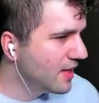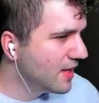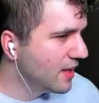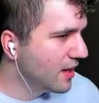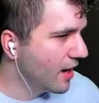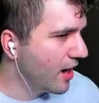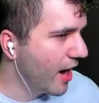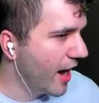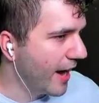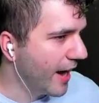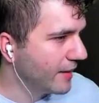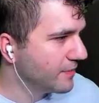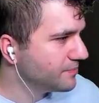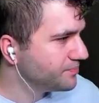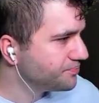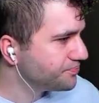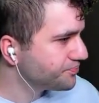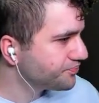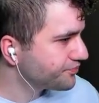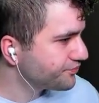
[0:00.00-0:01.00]
All right.
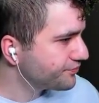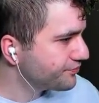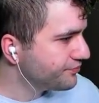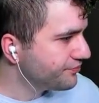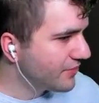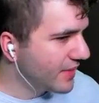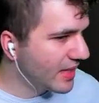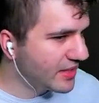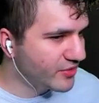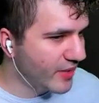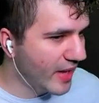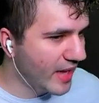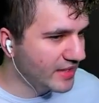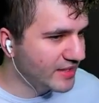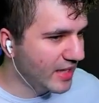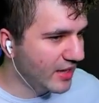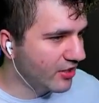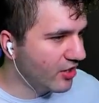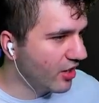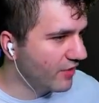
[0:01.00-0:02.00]
So
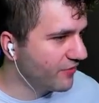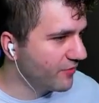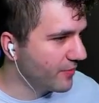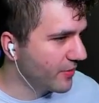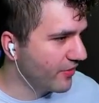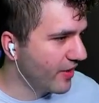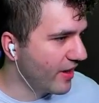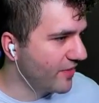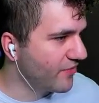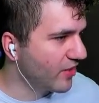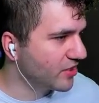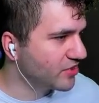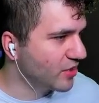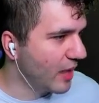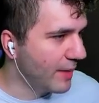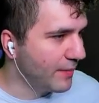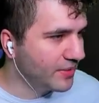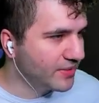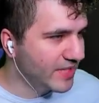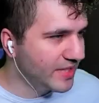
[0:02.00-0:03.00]
exile a card from a graveyard. So I'm
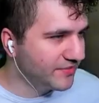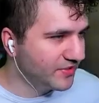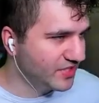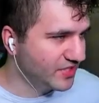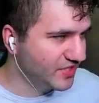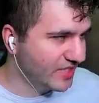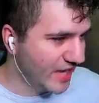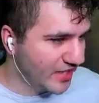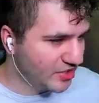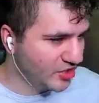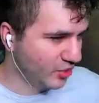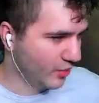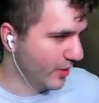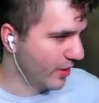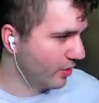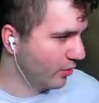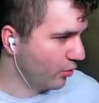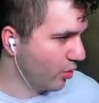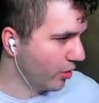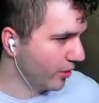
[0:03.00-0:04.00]
going to take the
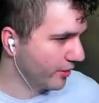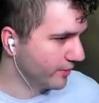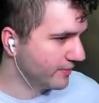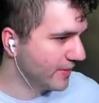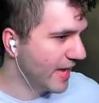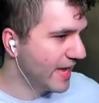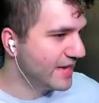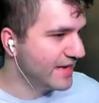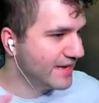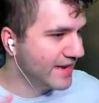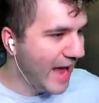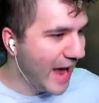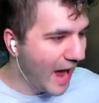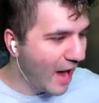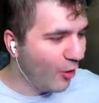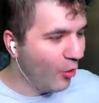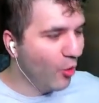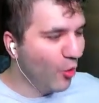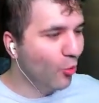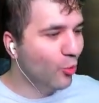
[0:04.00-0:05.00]
Sanctuary Warden, and
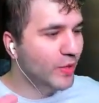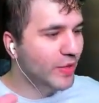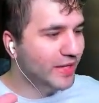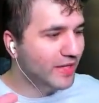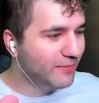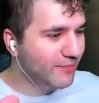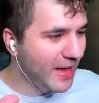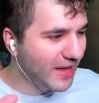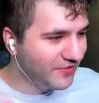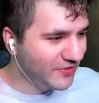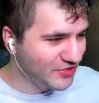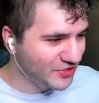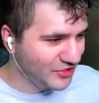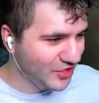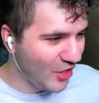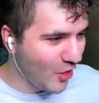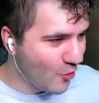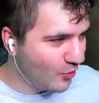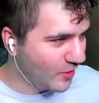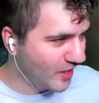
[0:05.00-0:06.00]
now we can make this
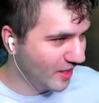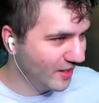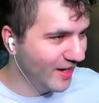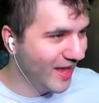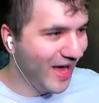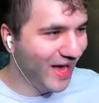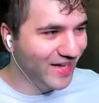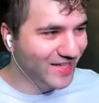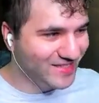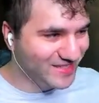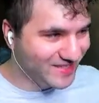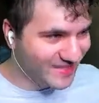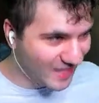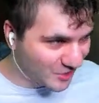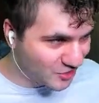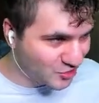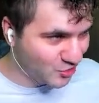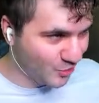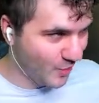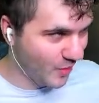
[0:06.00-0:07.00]
token a
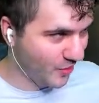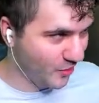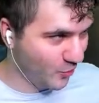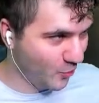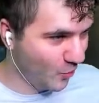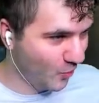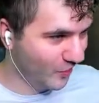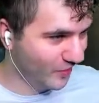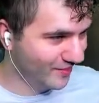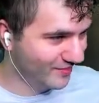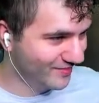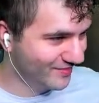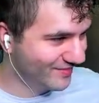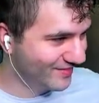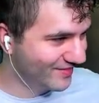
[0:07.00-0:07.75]
Sanctuary Warden.